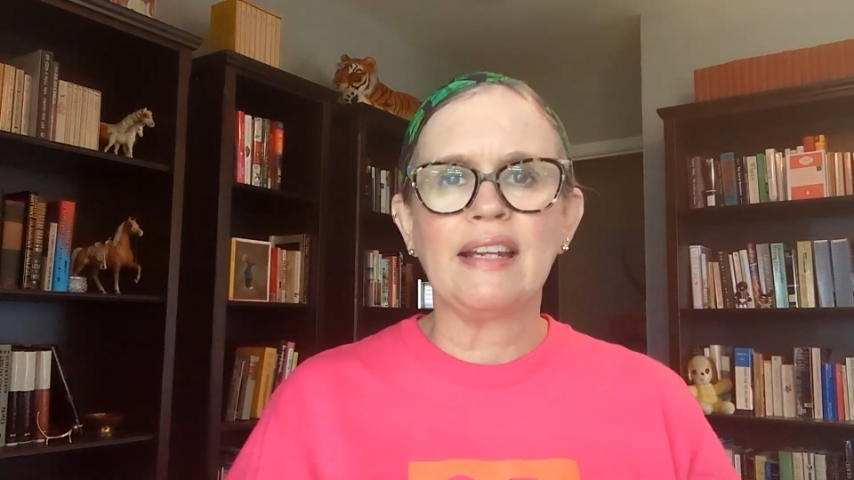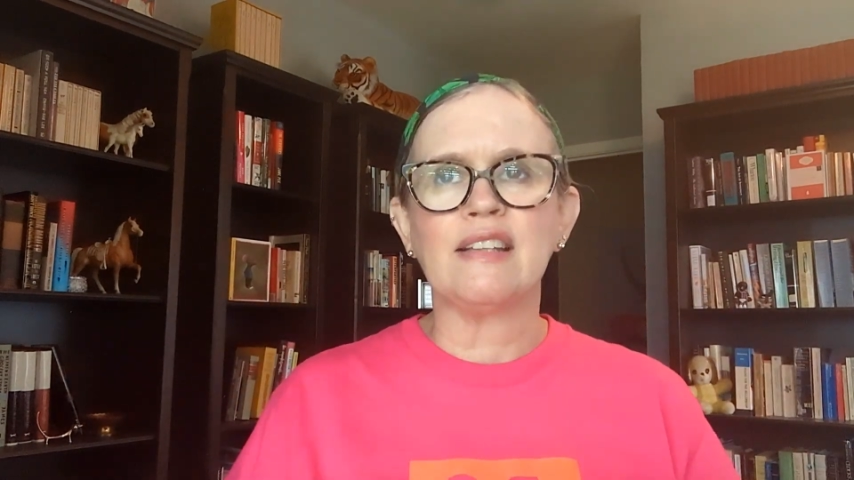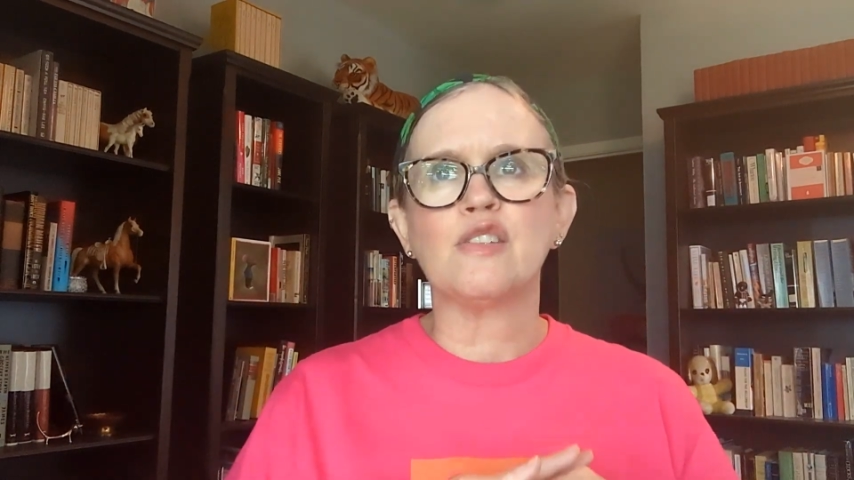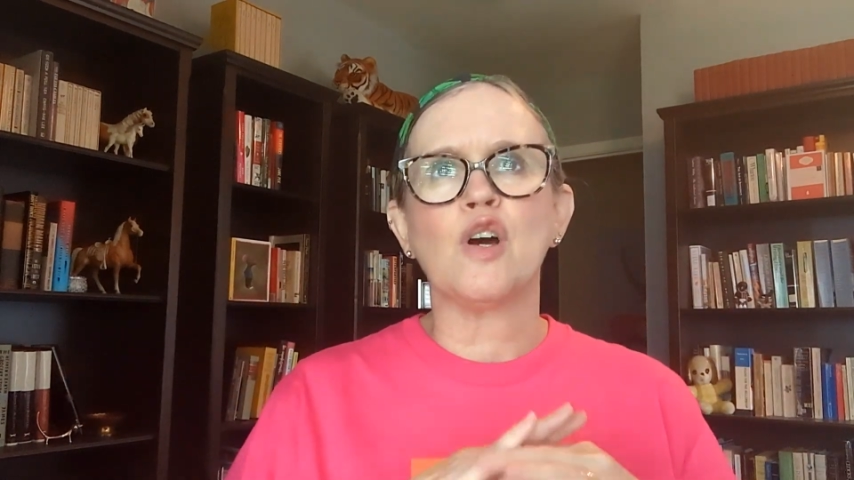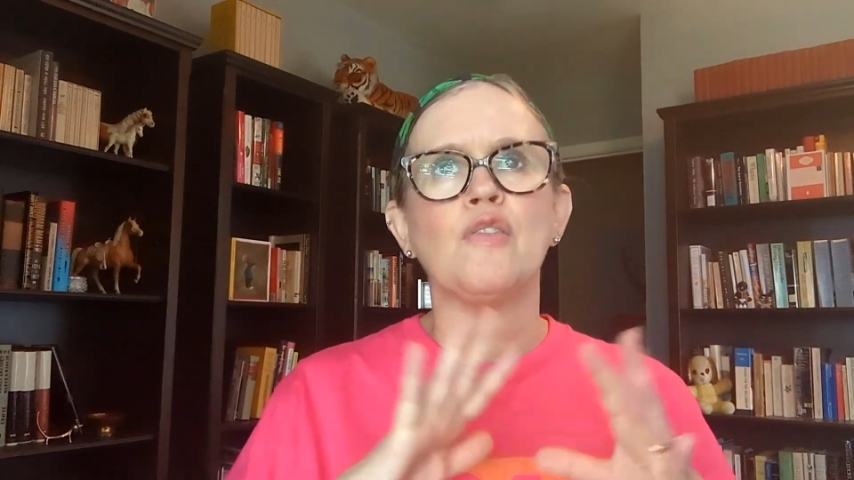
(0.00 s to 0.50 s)

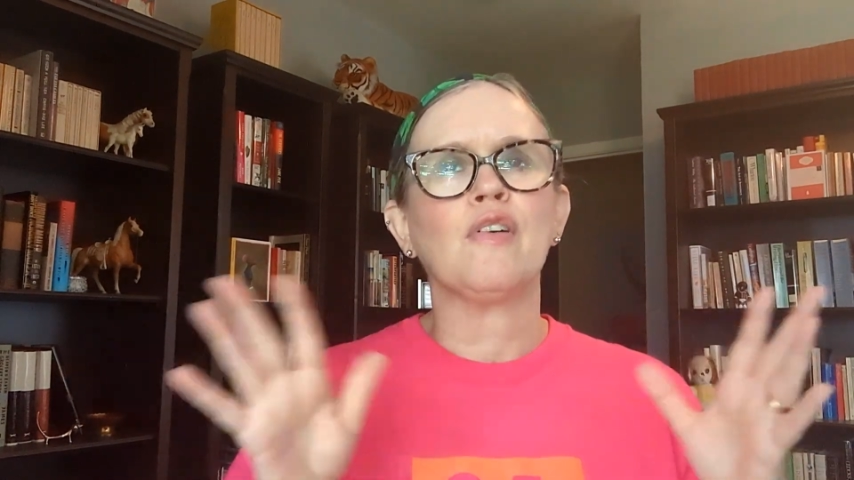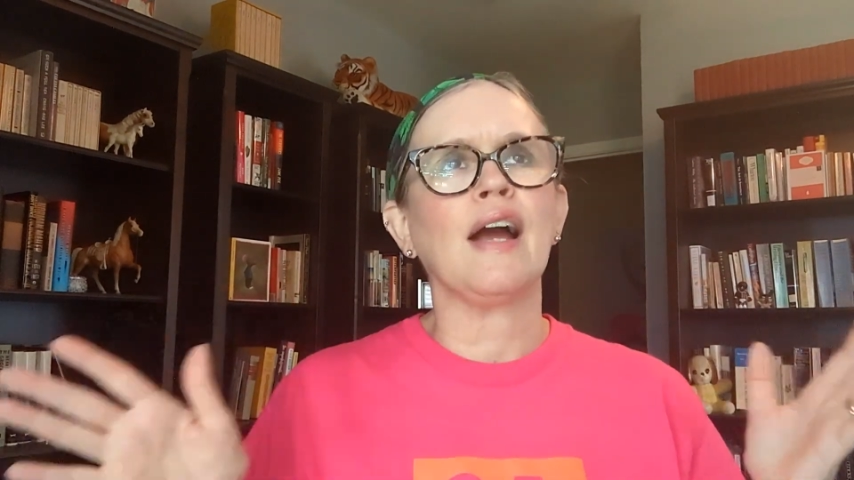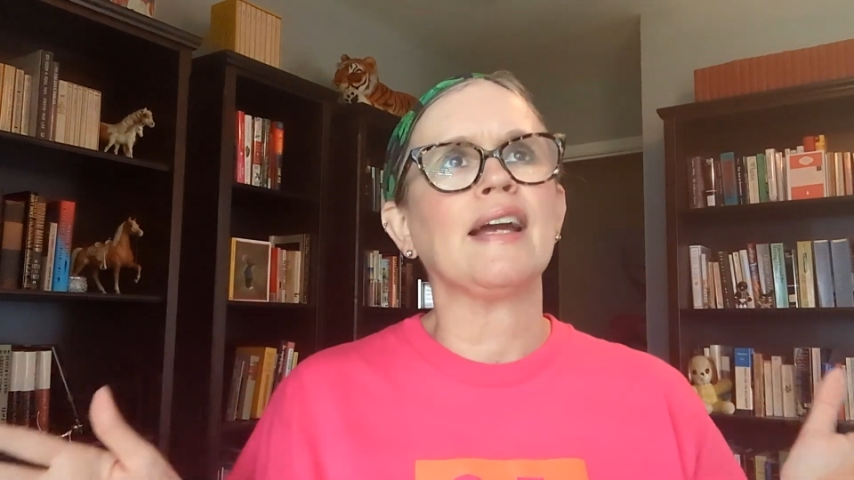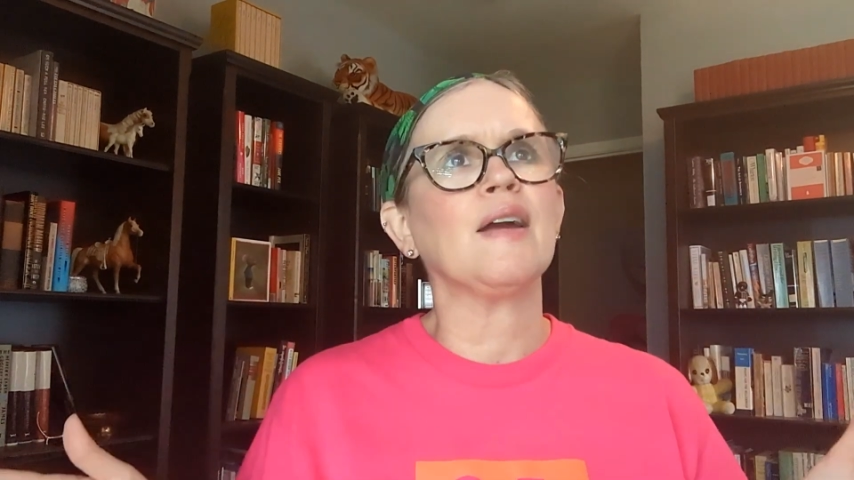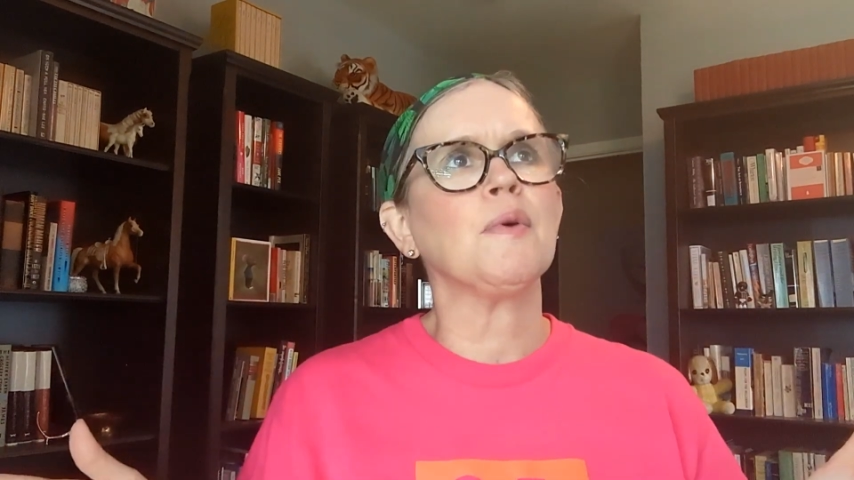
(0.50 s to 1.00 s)
It's over,
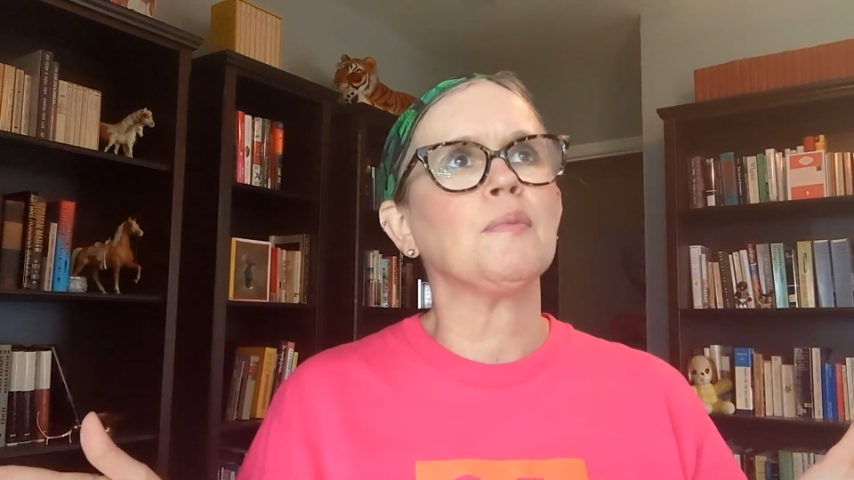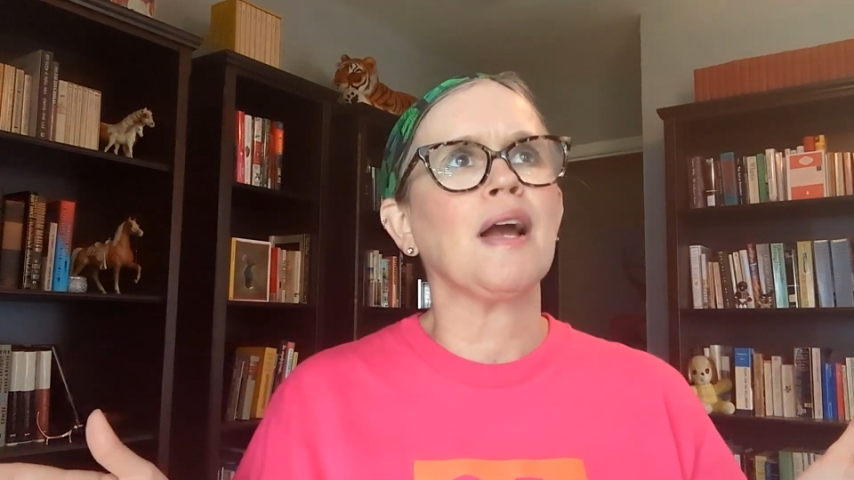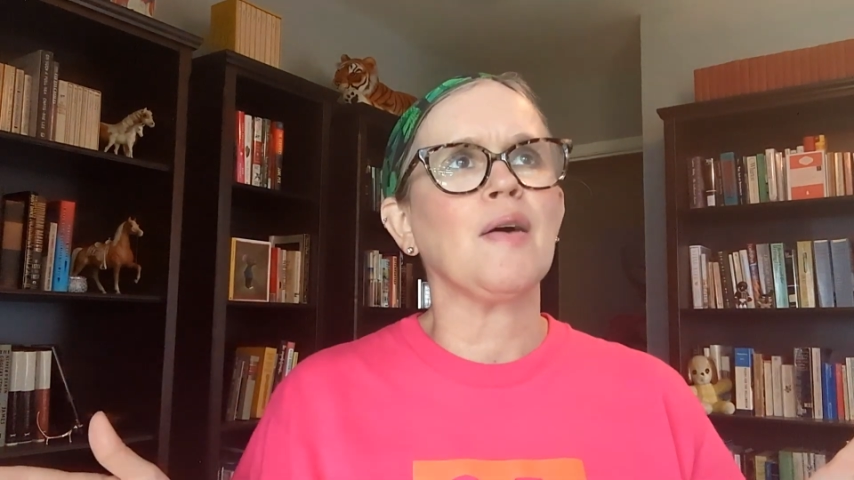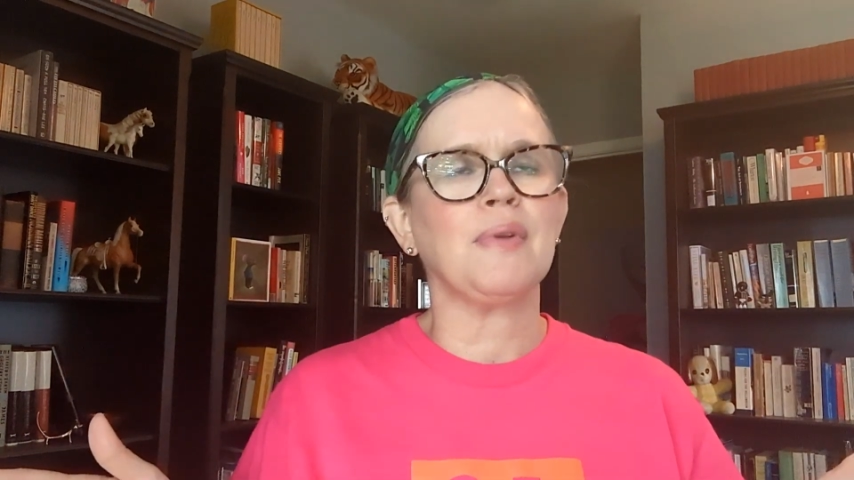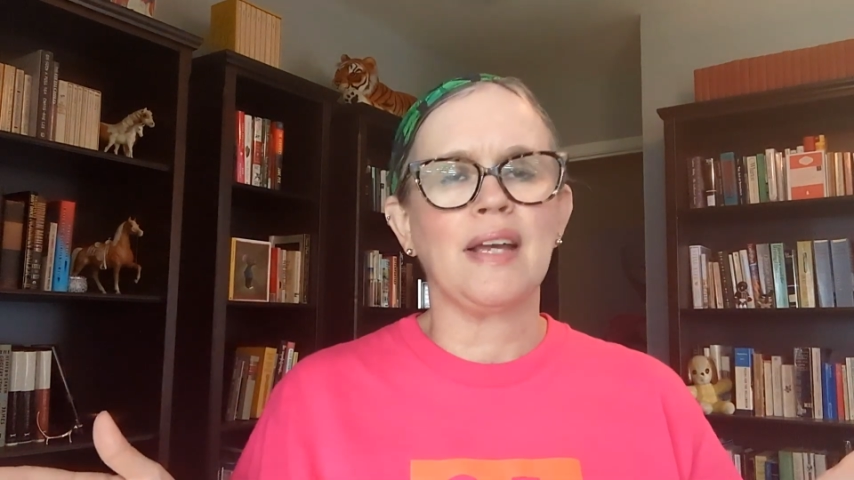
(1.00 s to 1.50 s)
I can't remember
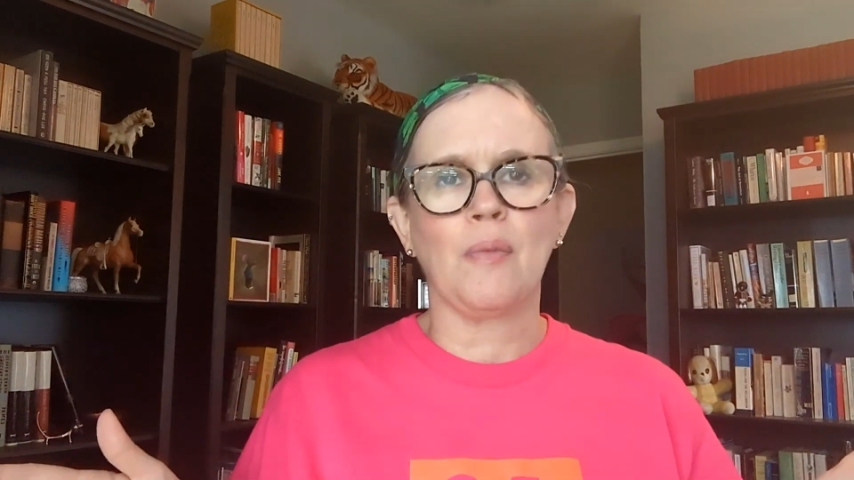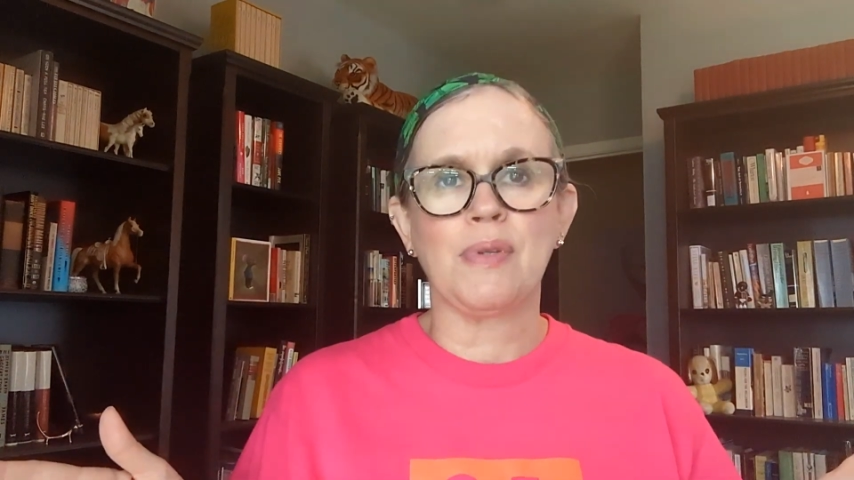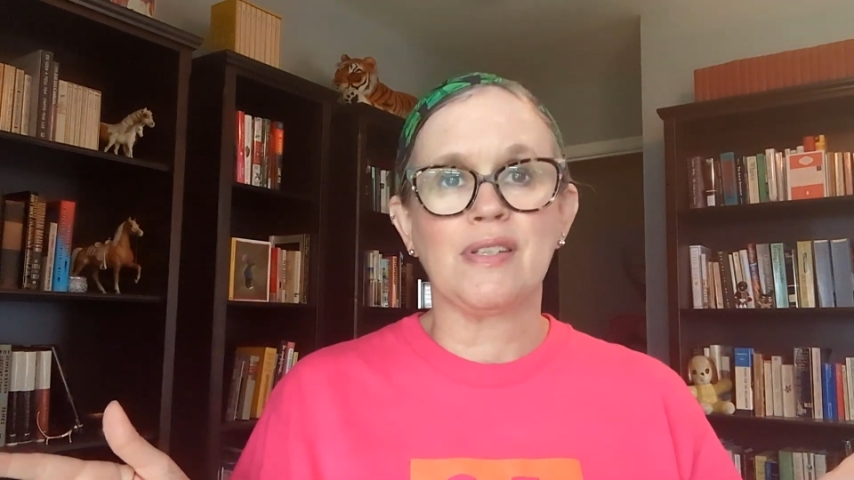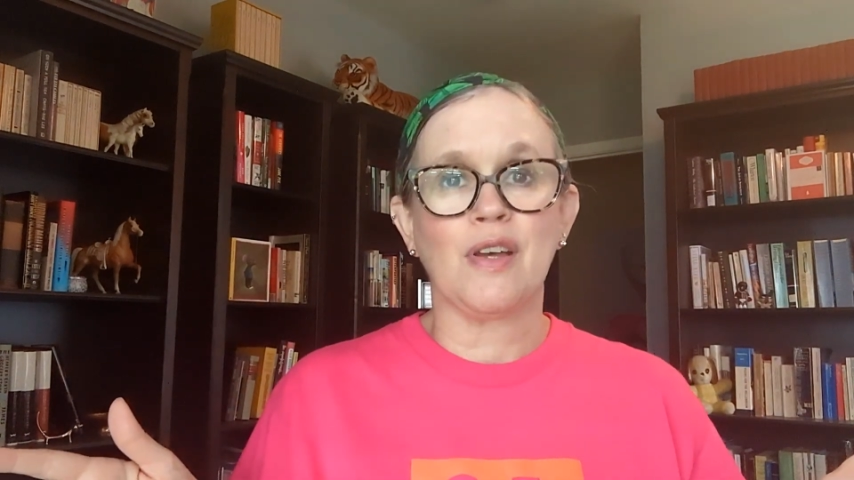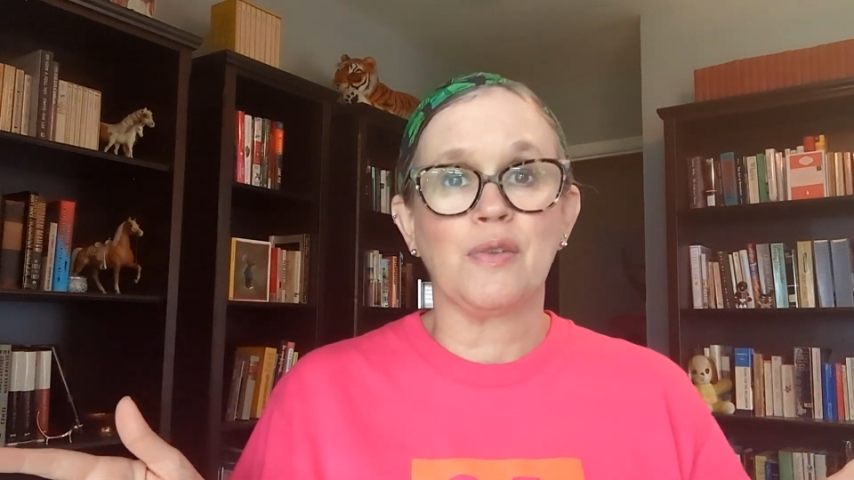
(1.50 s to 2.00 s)
how many
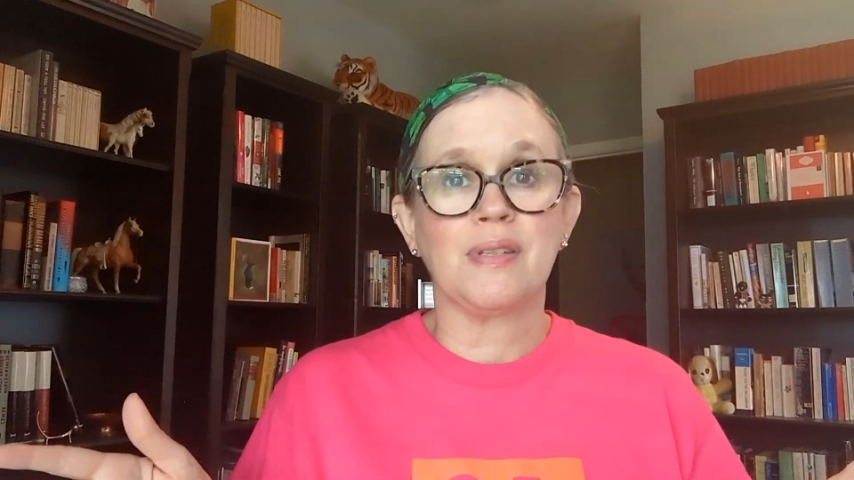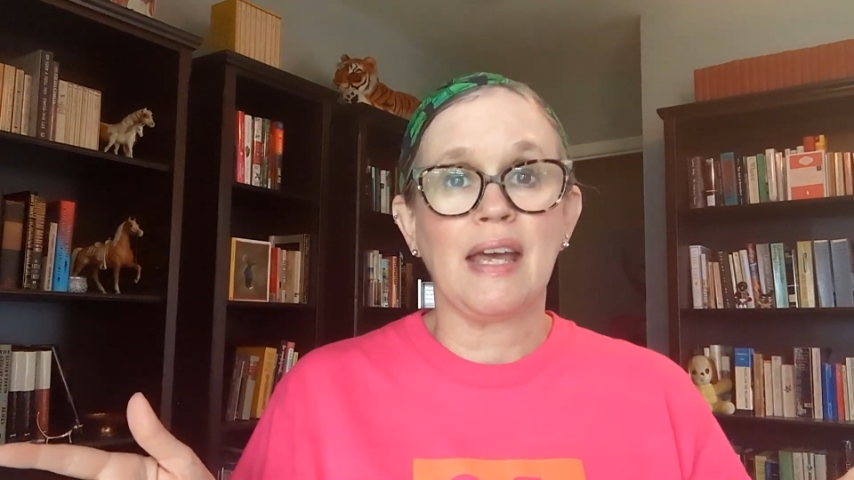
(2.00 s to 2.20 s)
episodes,